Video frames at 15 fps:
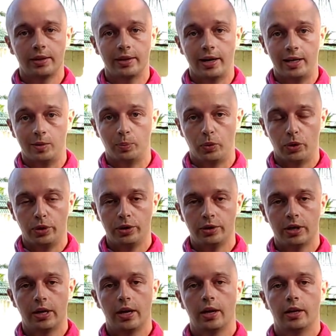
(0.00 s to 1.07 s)
9th
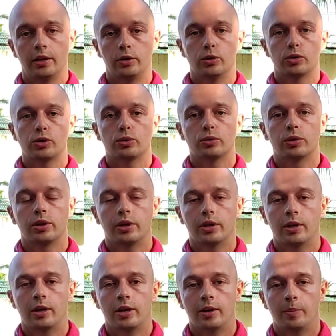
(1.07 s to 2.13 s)
point, you should
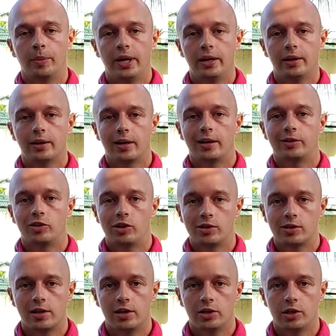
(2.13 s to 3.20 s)
make a
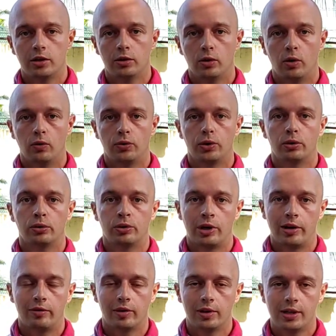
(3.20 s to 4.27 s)
translation of your
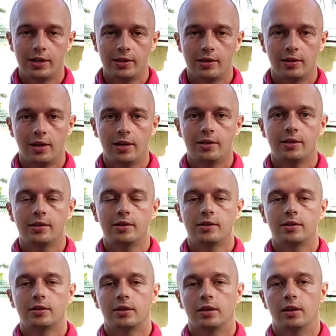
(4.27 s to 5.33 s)
driver
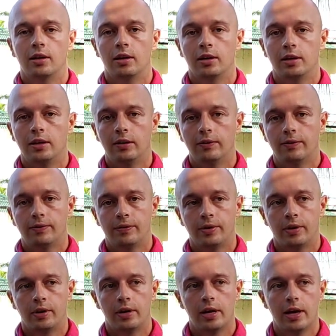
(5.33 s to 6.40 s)
license if
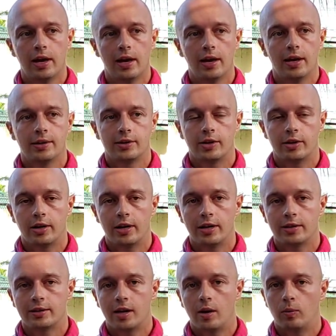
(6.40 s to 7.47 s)
there
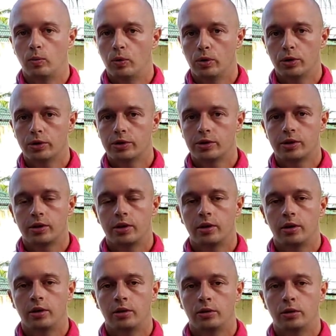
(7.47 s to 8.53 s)
are some words
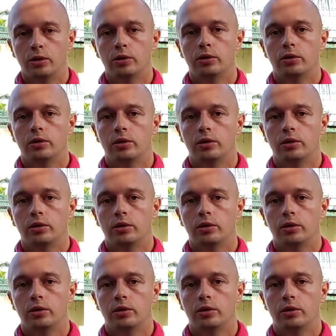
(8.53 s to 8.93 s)
not